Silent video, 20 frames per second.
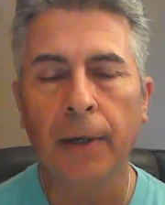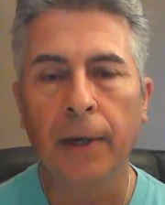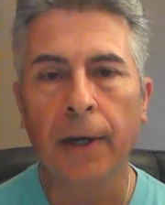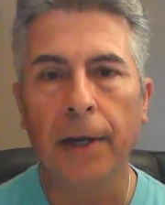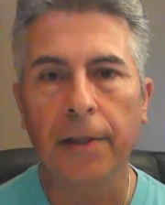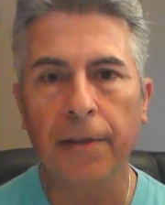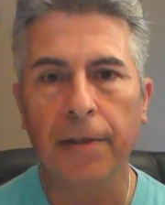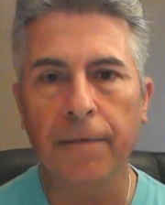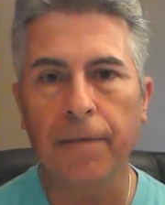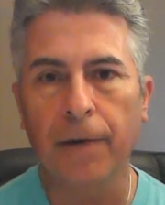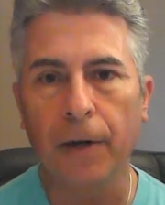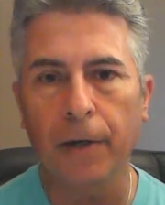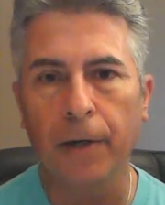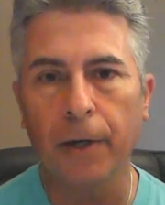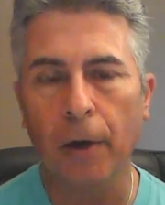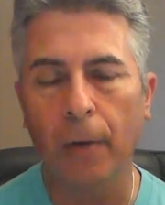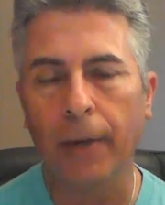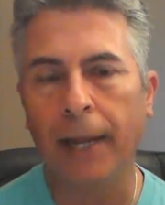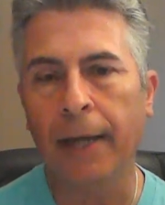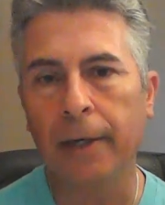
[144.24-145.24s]
The
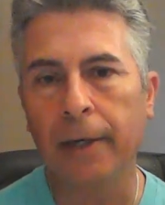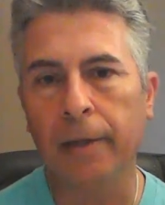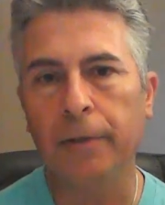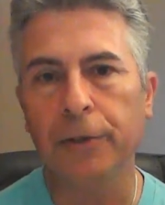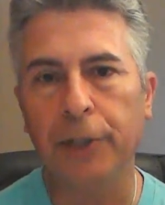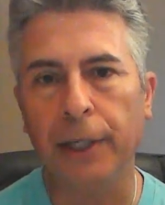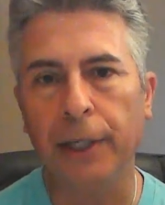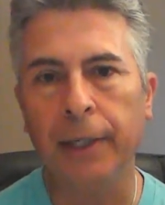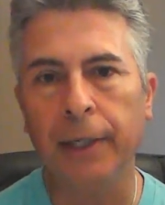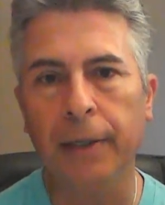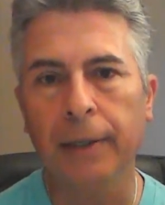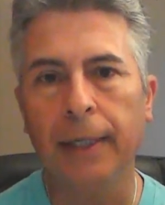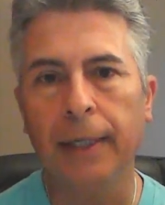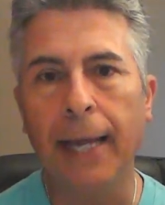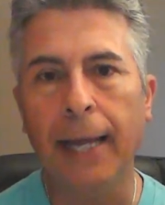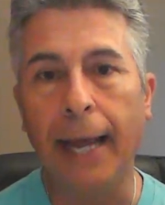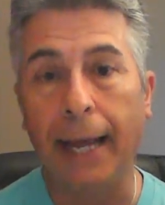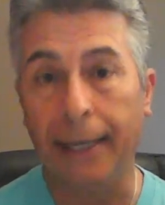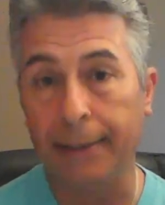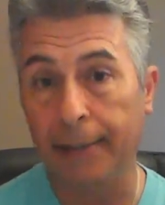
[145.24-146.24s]
Virgo energy
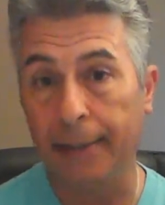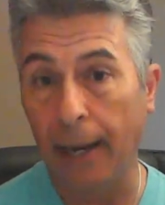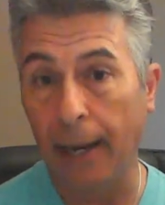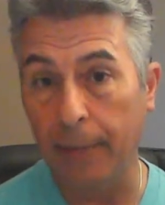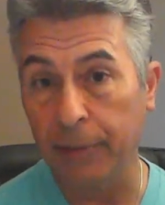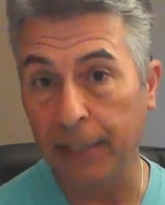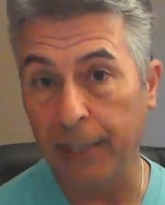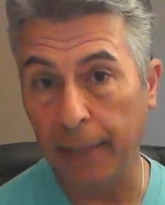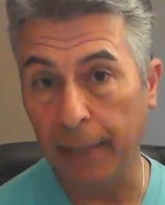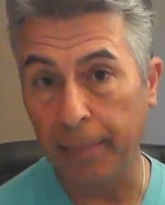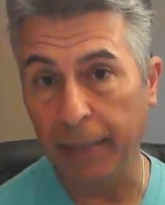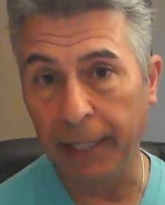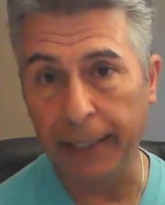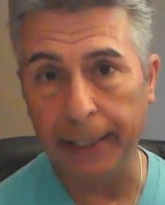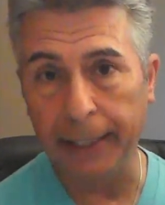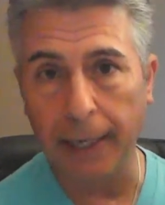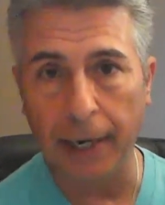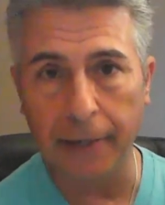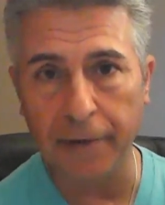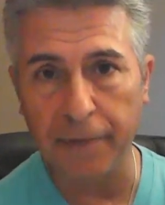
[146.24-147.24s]
at times can be
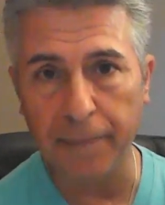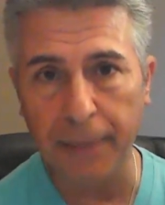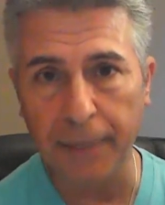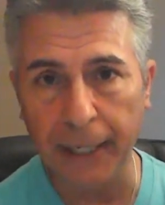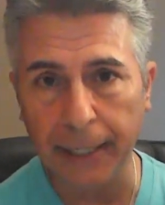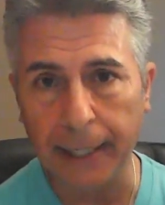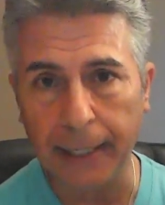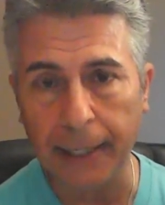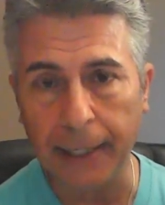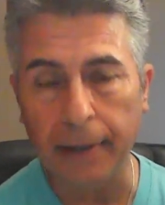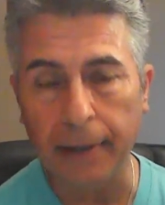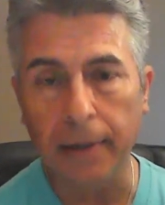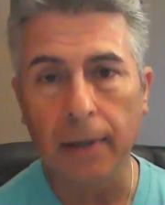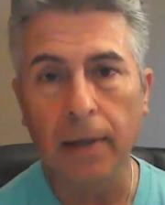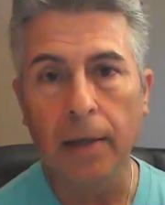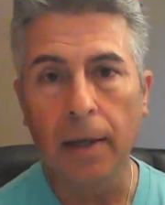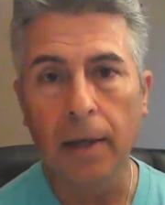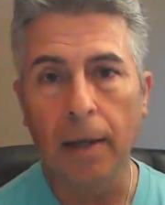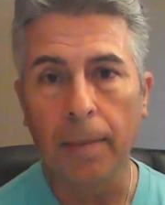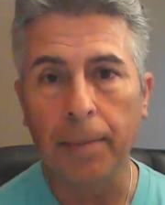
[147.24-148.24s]
kind of picky,
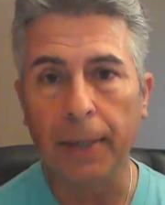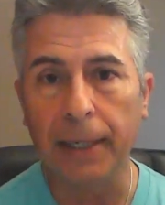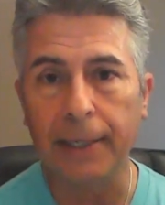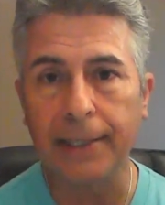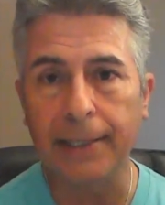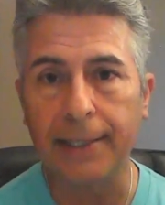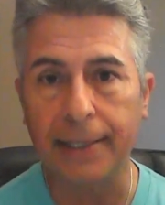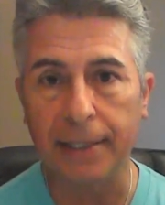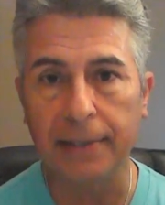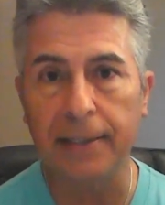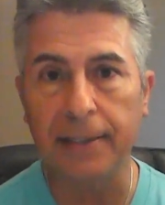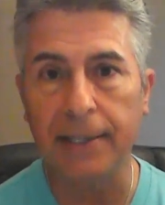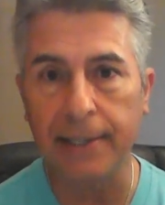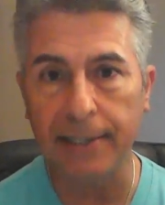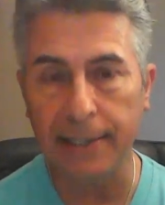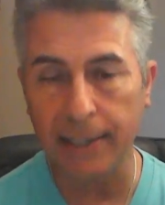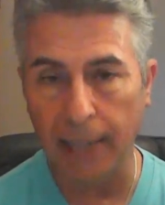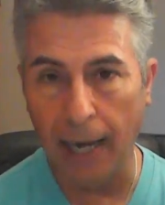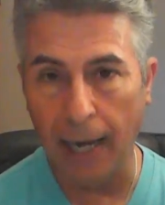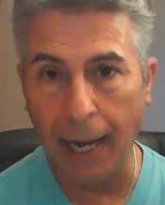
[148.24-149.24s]
but it's
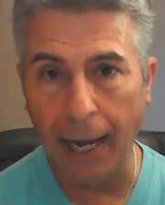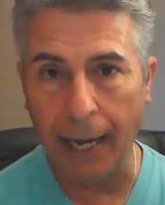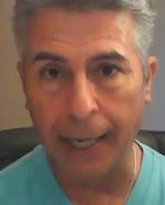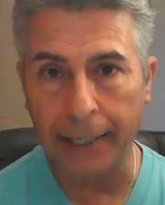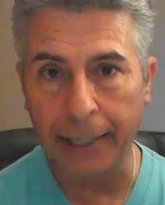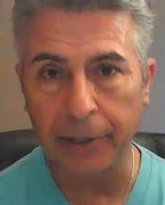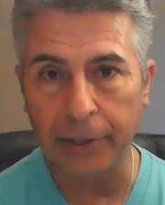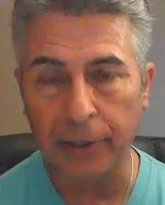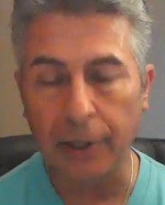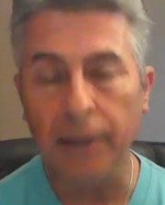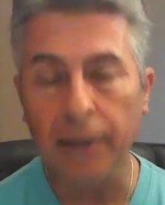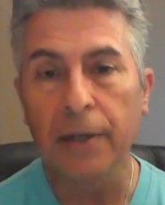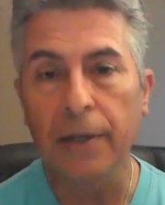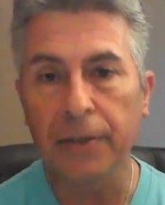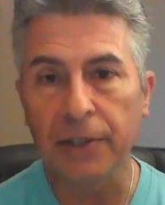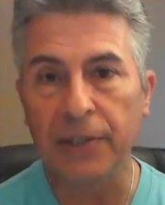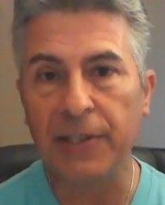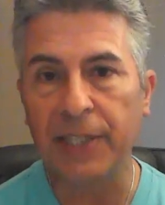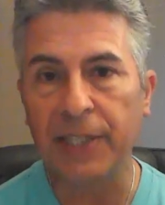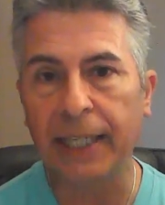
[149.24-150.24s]
designed to
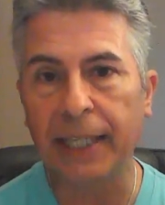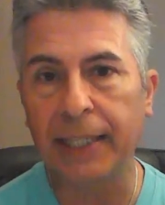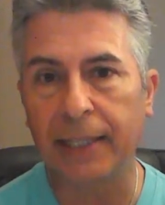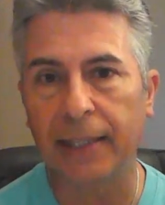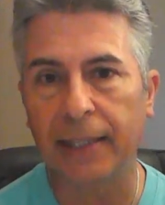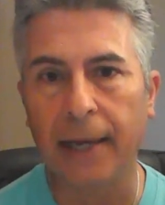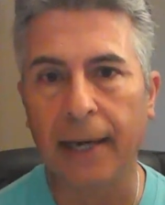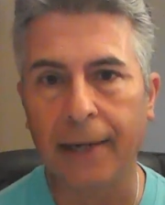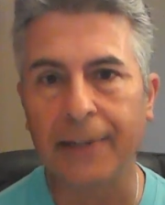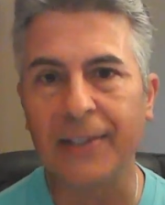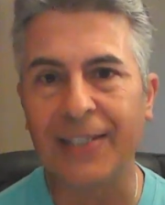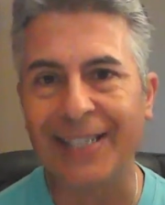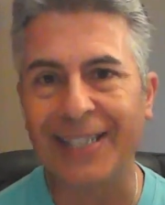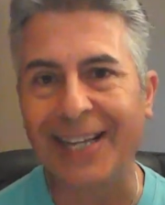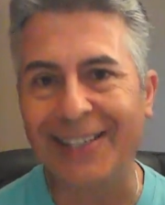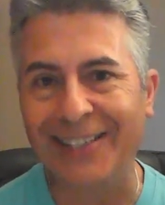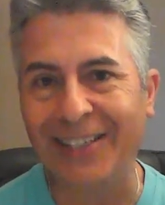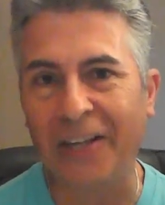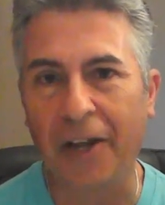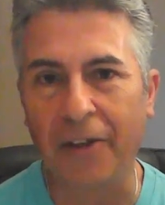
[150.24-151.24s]
see things that
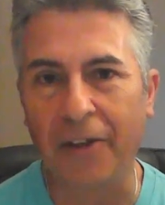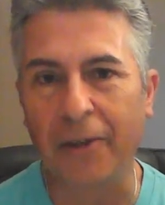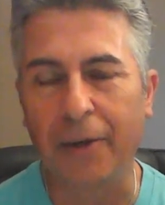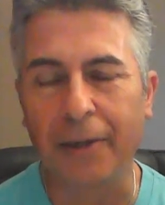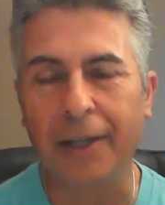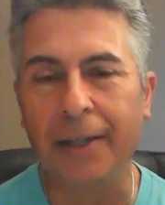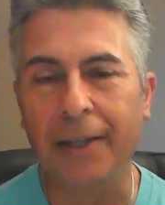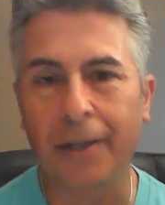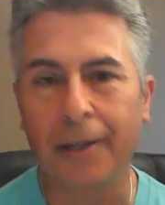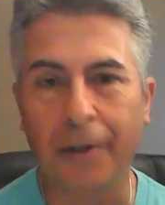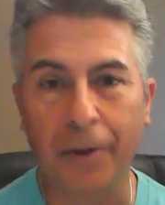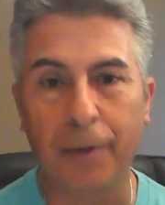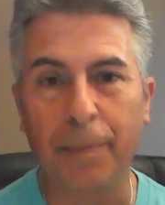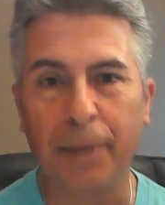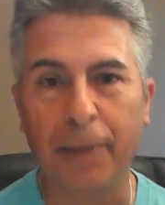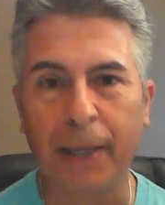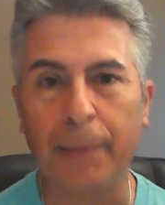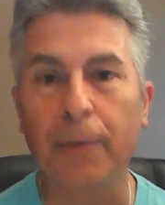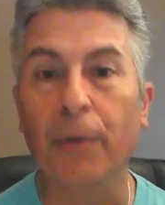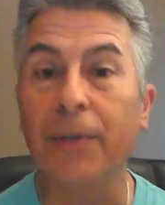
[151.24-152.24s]
the other
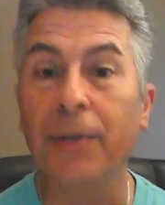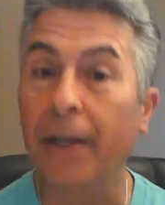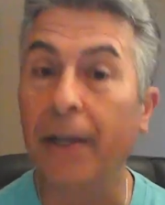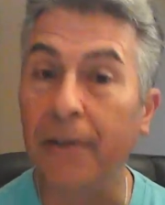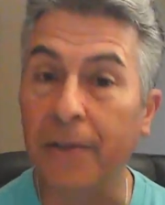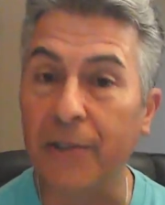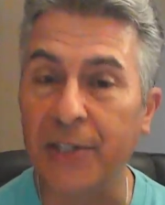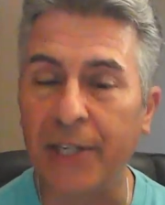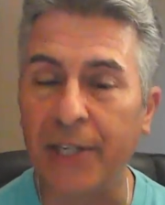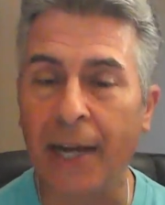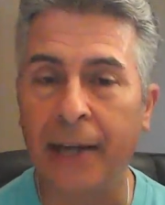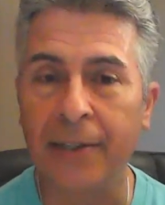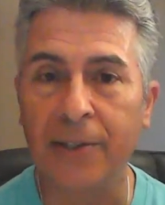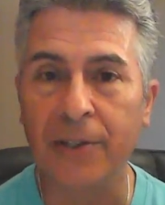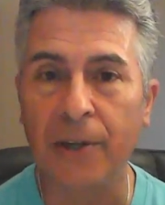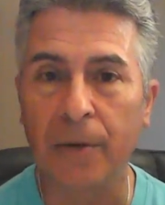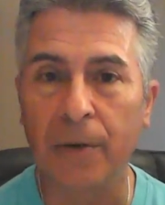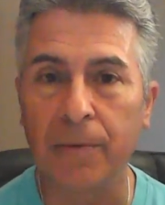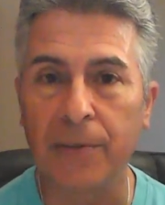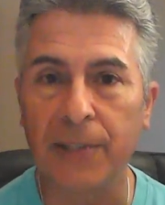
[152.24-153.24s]
people, the other signs,
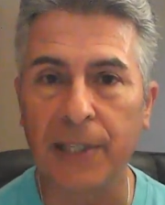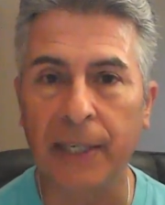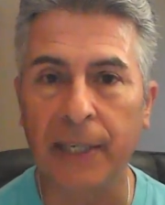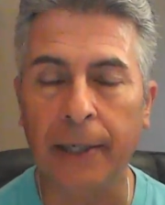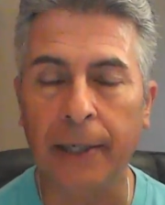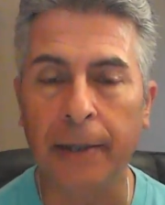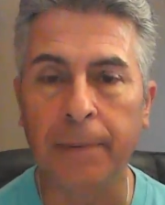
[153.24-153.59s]
don't see.